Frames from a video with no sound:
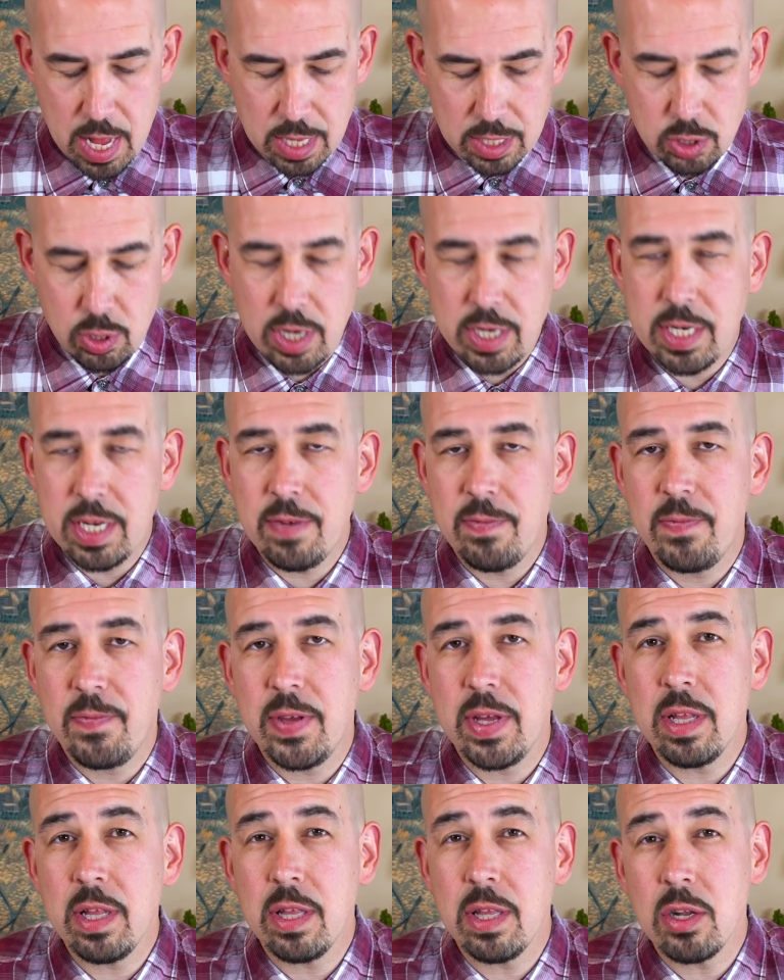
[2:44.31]
So I did
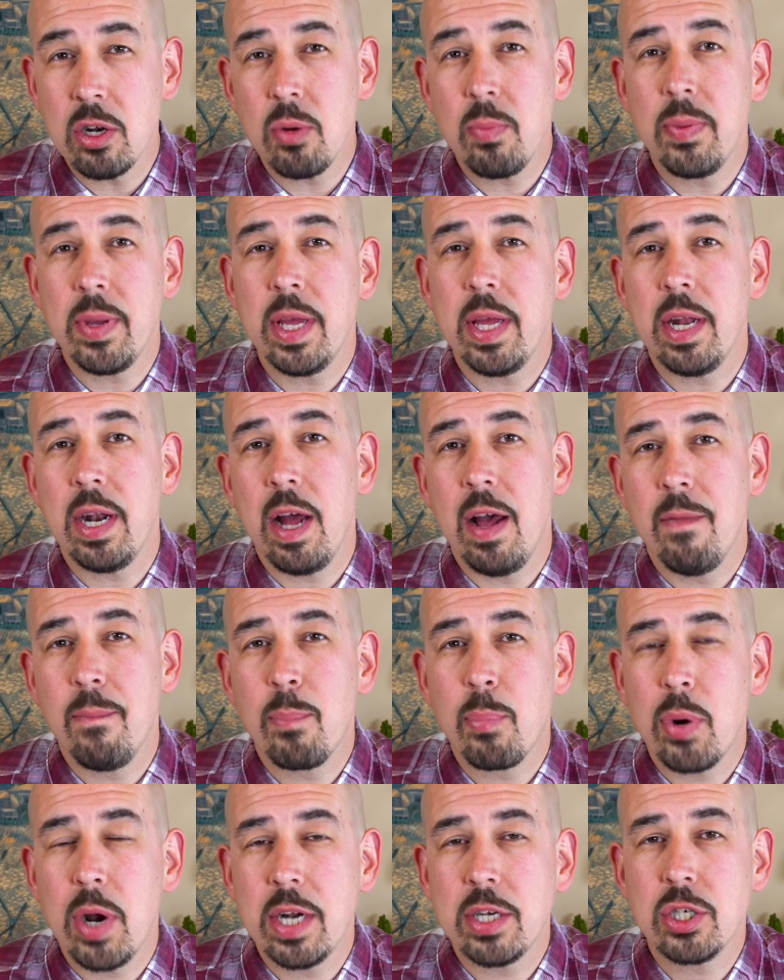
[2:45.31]
feel a little bit
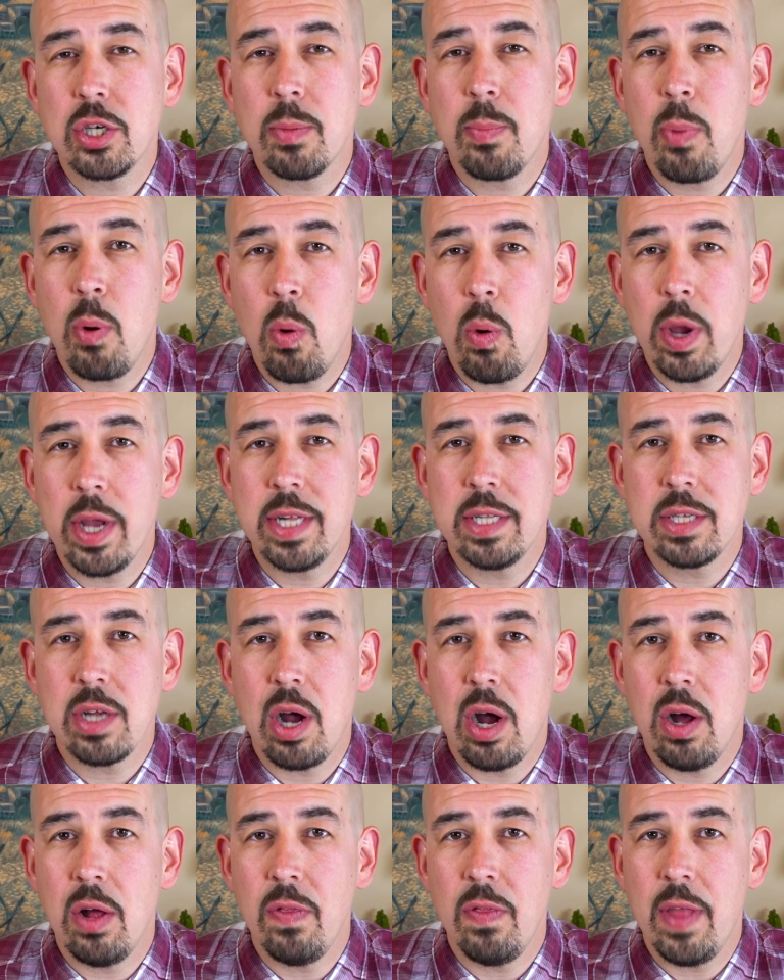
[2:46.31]
of pressure points
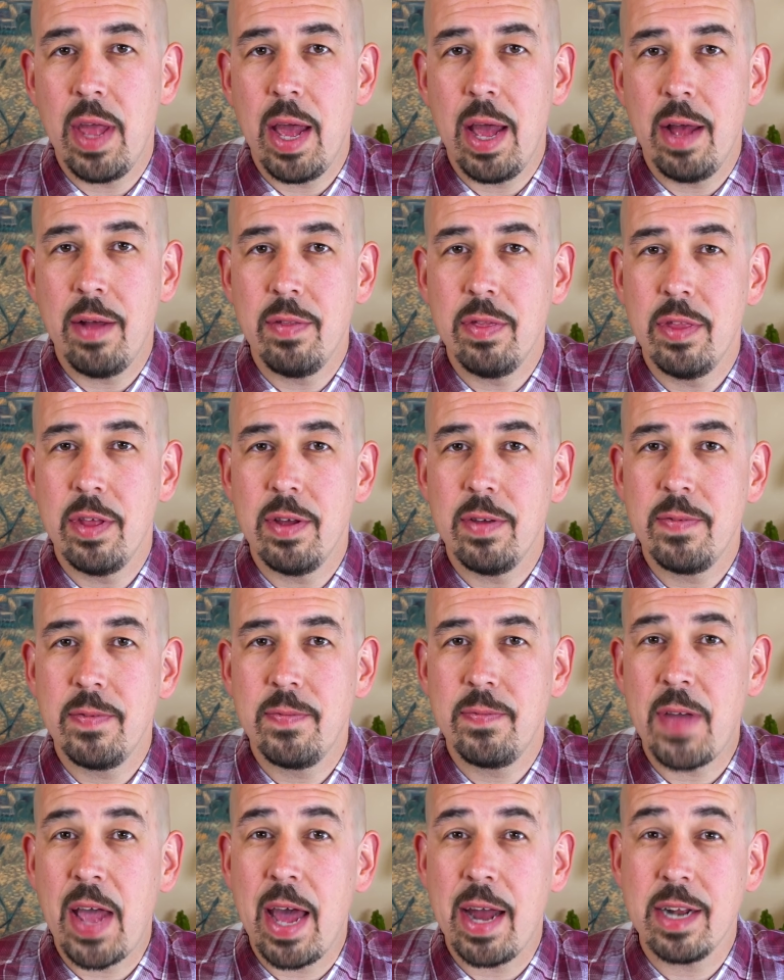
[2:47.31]
on the
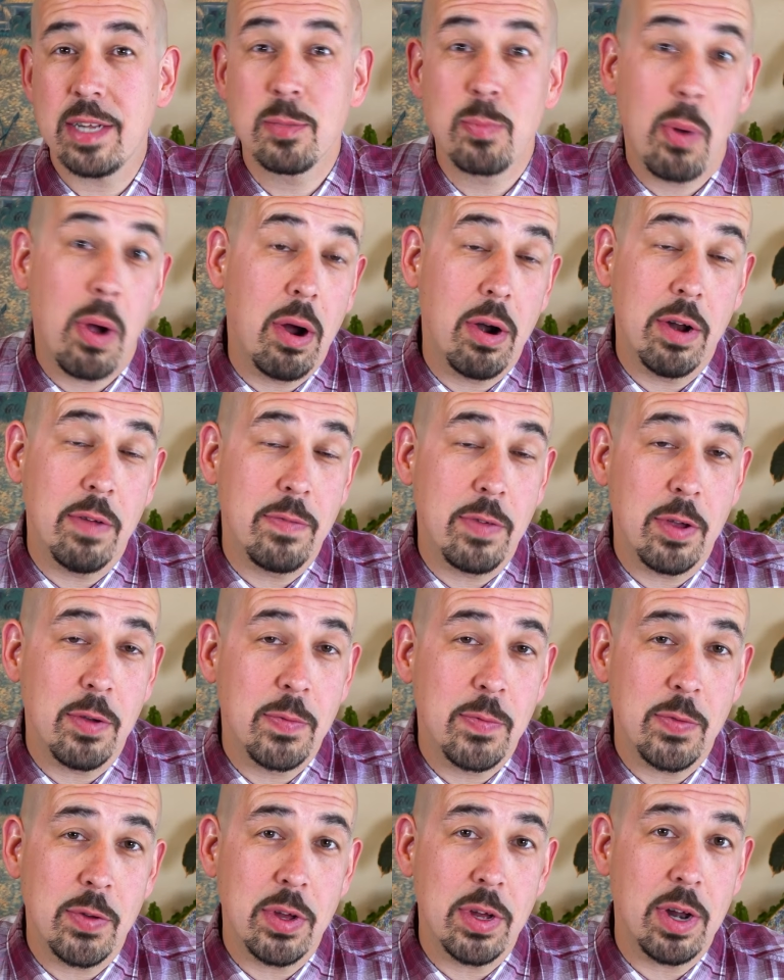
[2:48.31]
fattest part of your
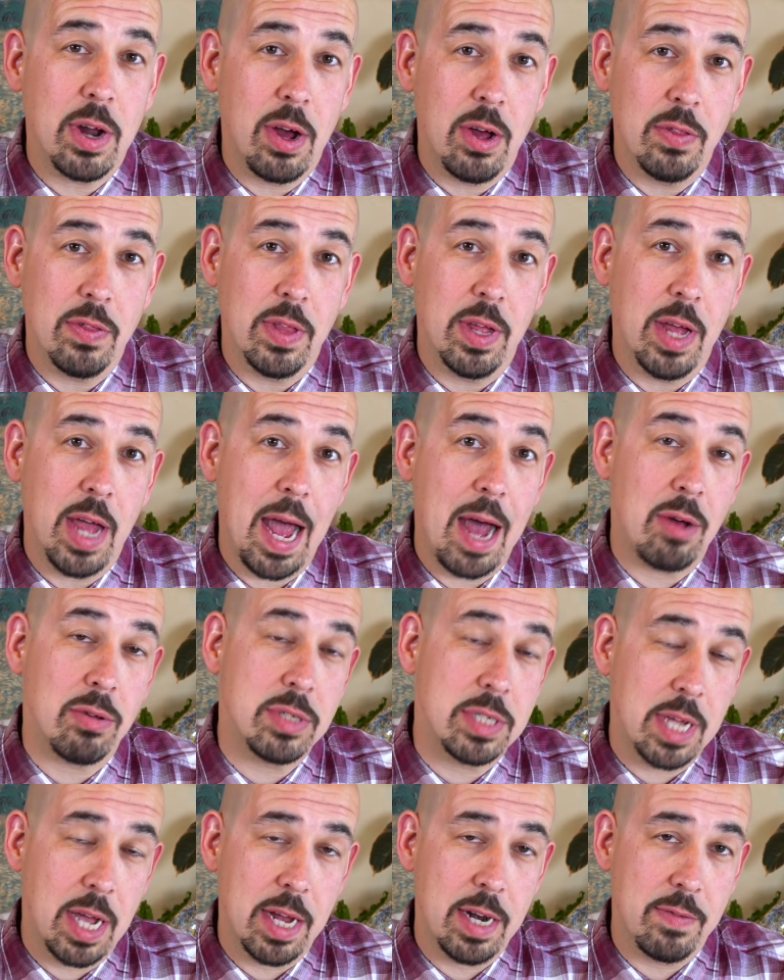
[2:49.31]
foot on the
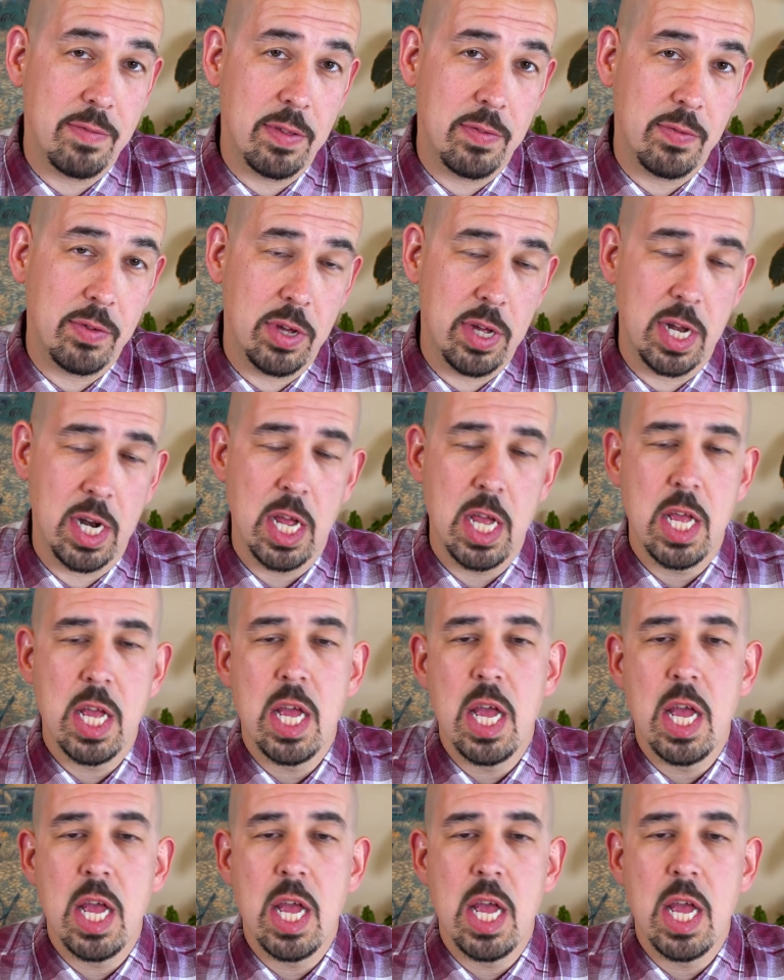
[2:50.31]
outside of the foot.